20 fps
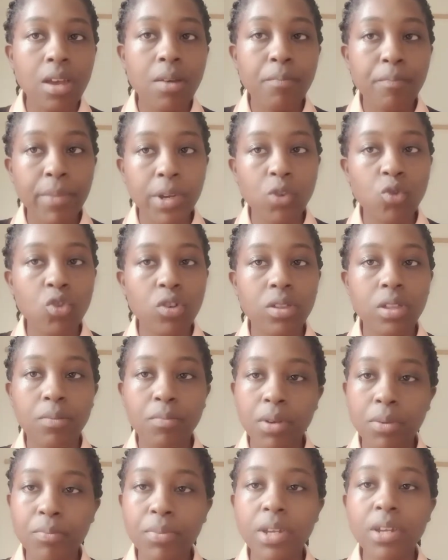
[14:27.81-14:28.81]
Make sure the
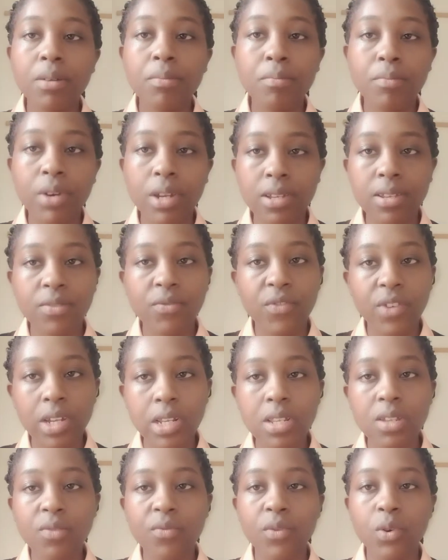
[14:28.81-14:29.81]
baby
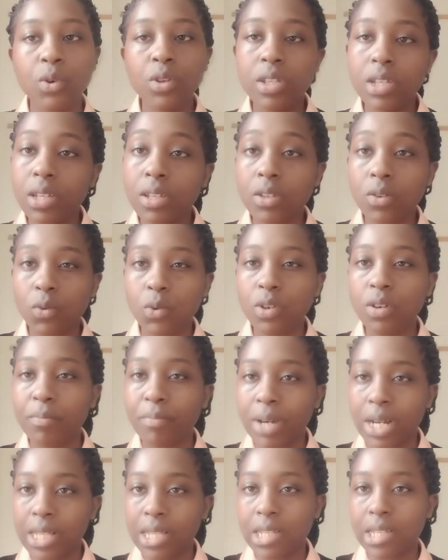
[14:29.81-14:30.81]
breastfeeds for 6 good
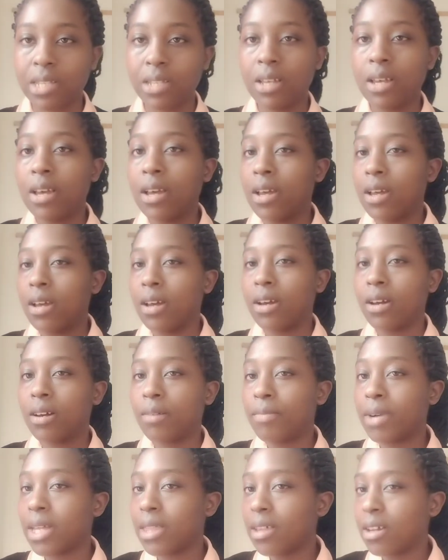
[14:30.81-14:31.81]
months.
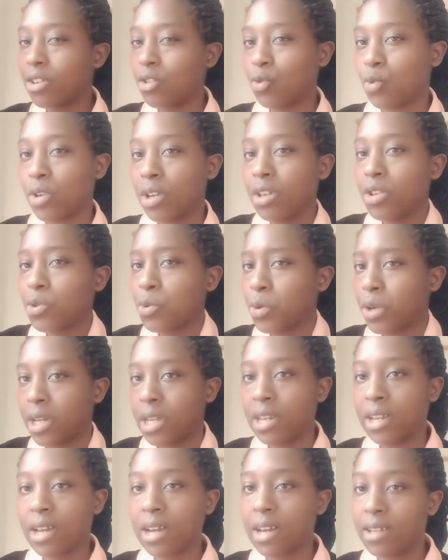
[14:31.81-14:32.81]
By that way, you
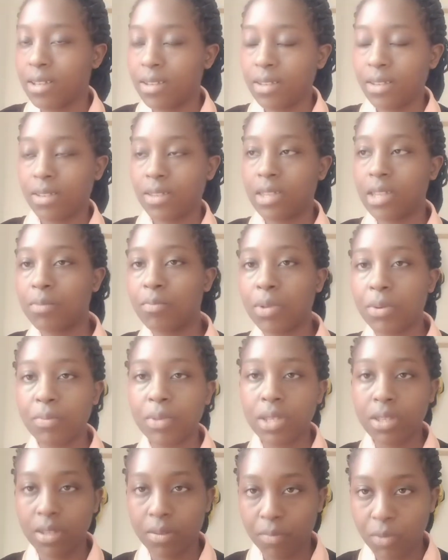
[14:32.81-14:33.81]
enhance the
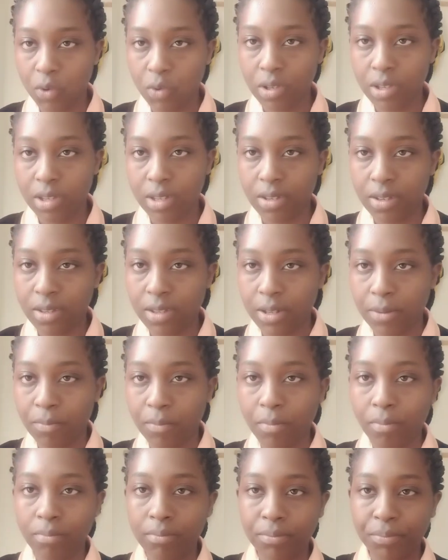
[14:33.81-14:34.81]
baby's immune
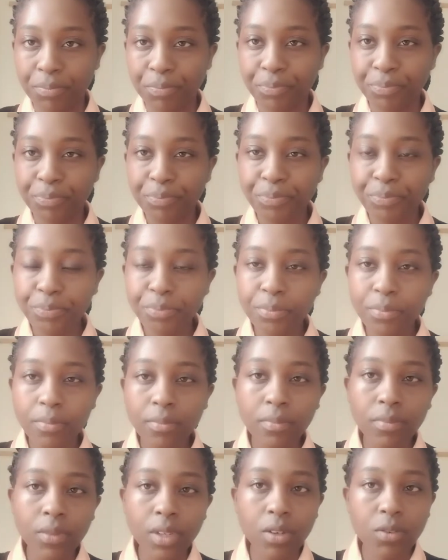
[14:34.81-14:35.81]
system
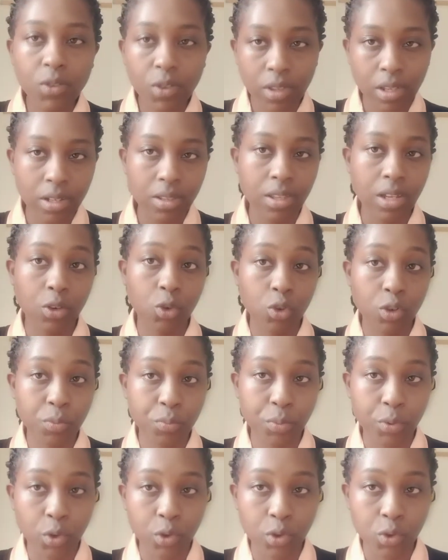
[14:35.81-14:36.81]
so that they are not
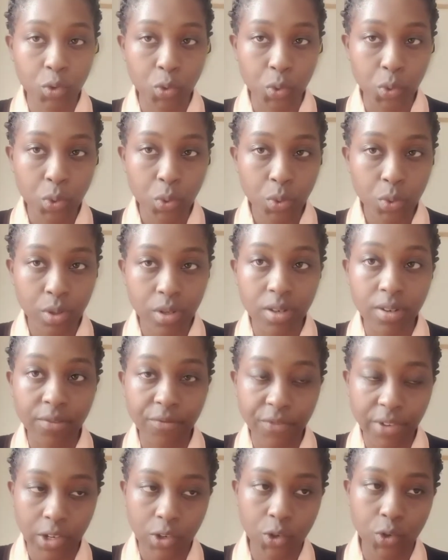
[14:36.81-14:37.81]
prone to
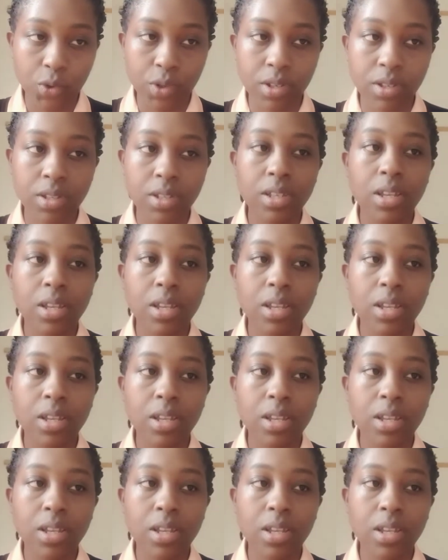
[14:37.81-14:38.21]
infections.